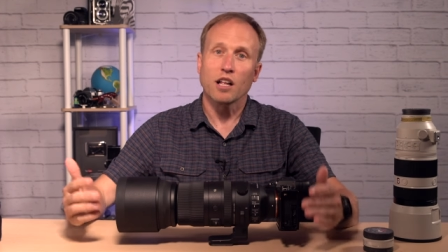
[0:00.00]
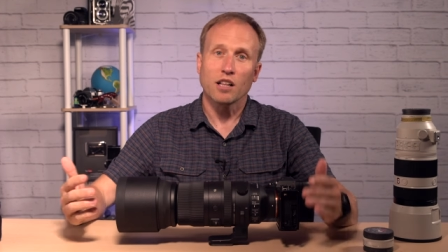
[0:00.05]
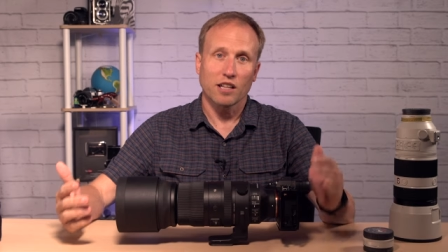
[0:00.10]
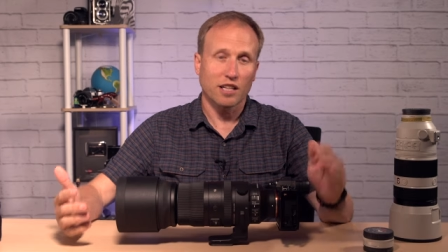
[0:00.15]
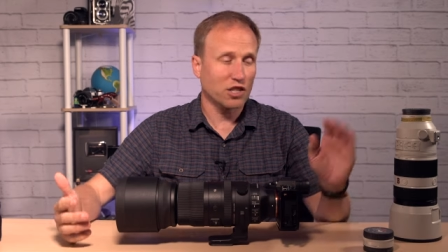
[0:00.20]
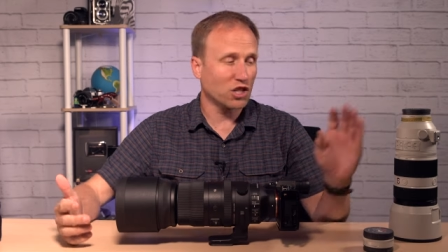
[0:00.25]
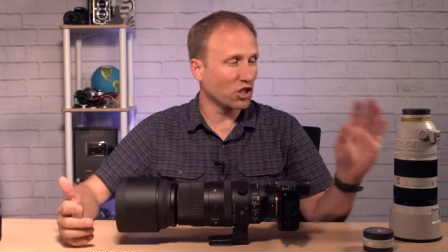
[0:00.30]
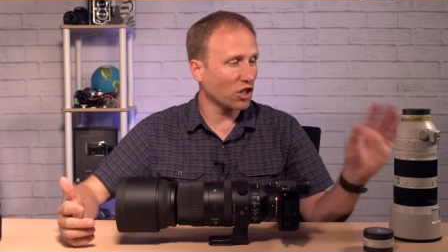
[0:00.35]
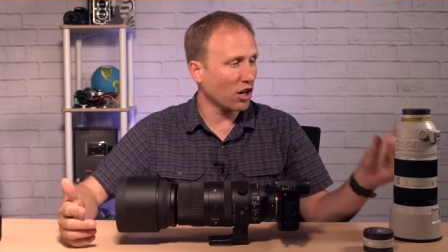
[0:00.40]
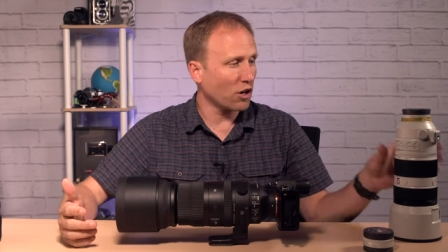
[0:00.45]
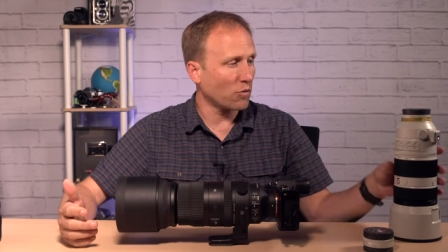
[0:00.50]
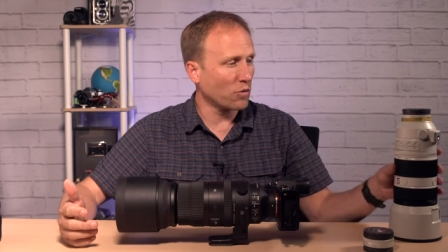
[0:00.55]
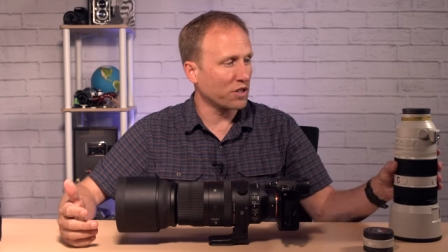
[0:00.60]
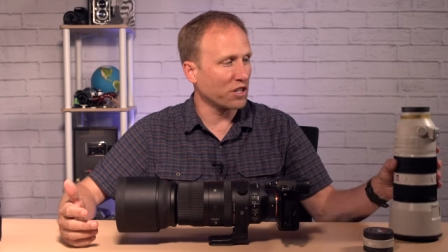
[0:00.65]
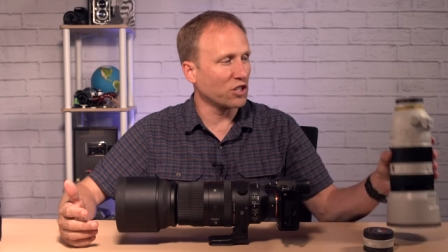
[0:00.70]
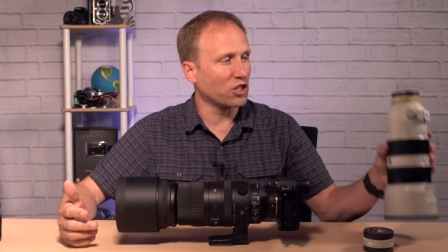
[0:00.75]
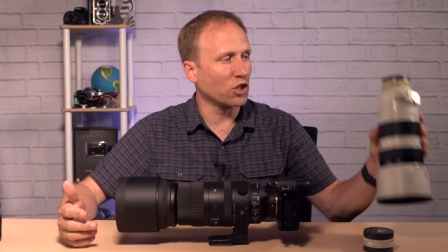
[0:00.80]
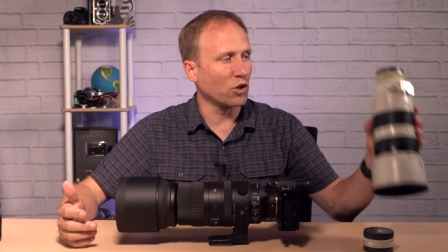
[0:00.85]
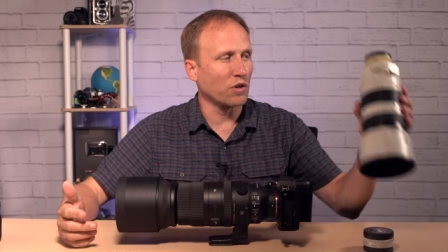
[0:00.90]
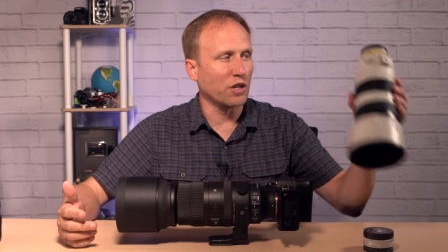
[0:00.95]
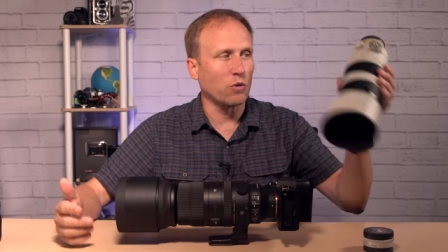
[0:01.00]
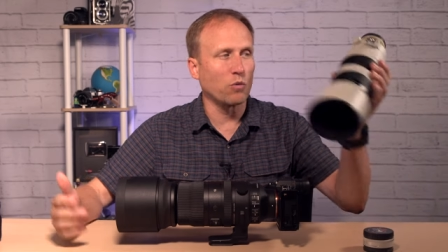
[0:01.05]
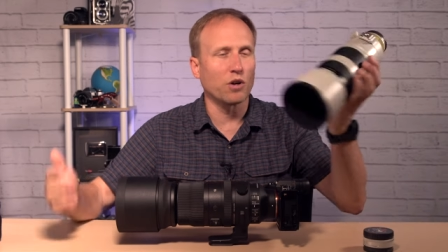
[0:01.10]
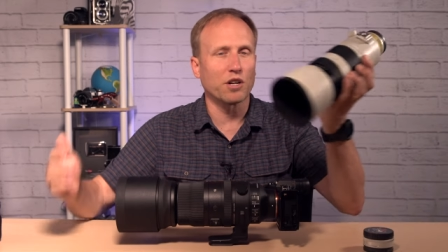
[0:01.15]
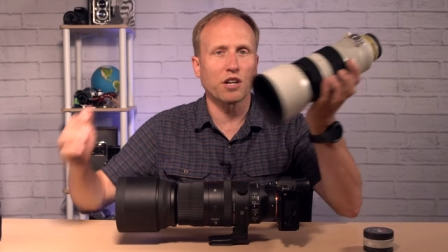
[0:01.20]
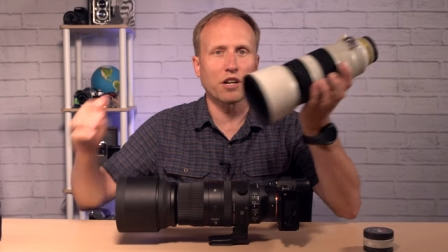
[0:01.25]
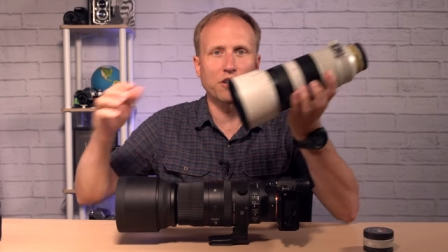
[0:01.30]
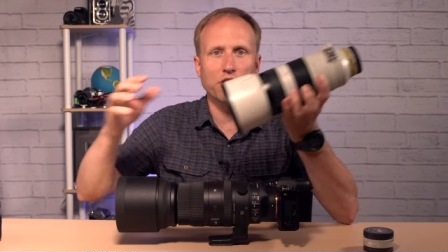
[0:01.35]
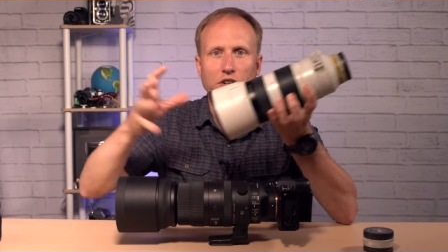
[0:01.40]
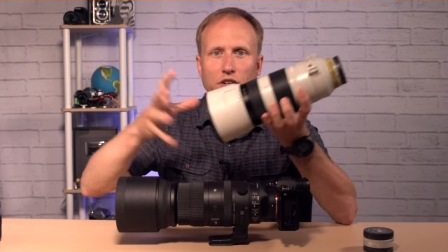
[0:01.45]
Let's start with the Sony
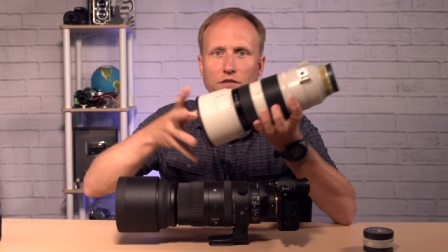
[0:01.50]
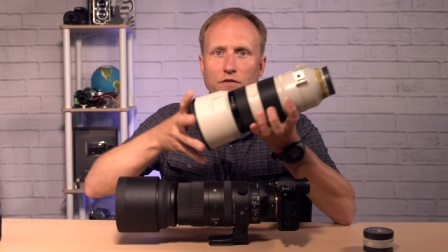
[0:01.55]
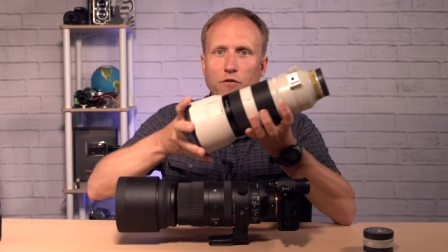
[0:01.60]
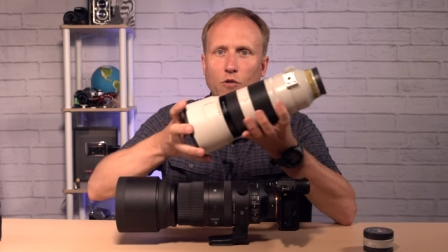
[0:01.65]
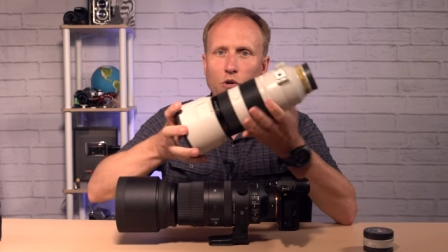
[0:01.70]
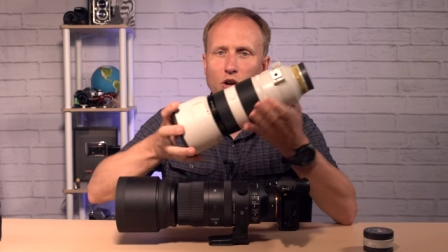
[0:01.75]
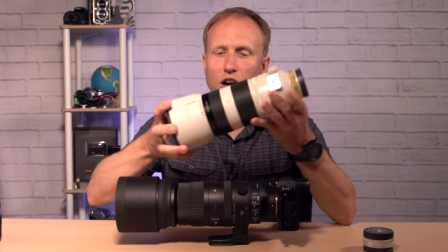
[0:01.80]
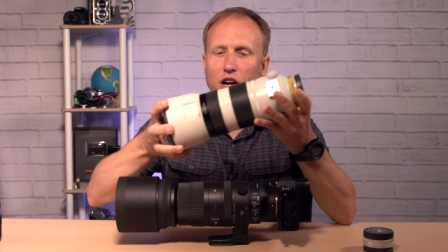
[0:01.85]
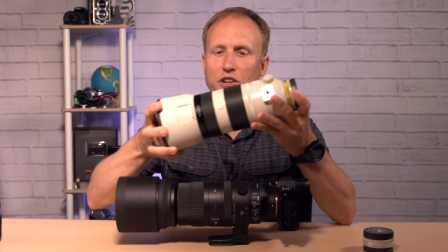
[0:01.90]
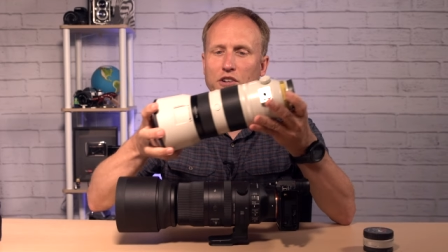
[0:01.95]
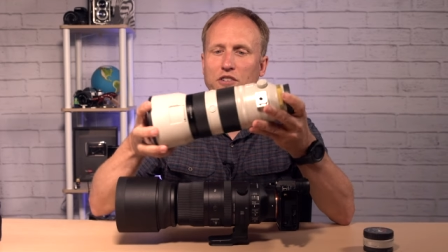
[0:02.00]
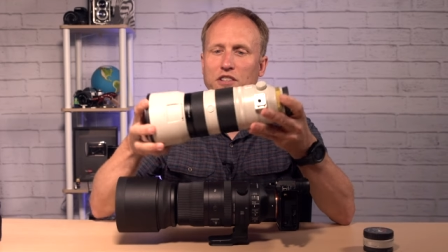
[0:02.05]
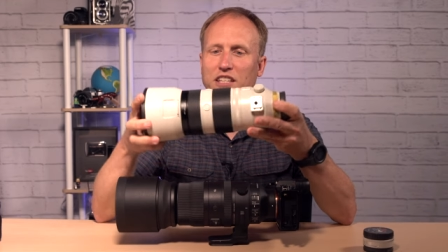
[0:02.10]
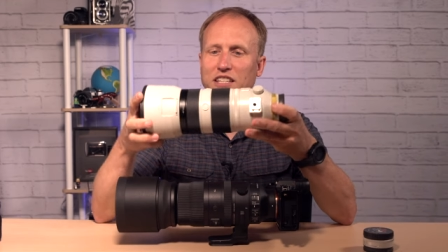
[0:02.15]
one hundred to four hundred.